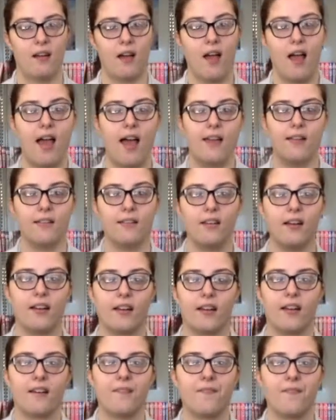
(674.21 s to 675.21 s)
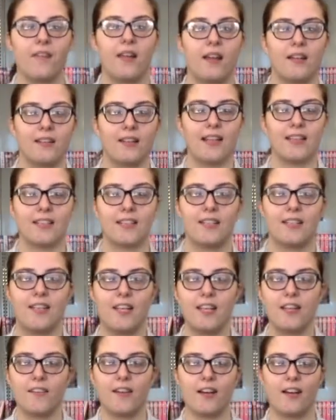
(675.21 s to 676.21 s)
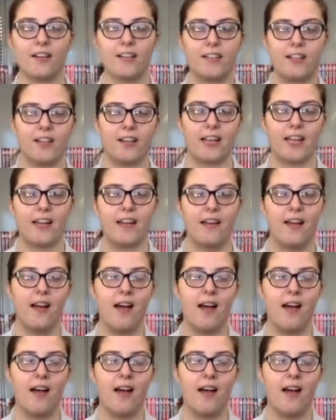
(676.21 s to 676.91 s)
And look, let's continue on our journey.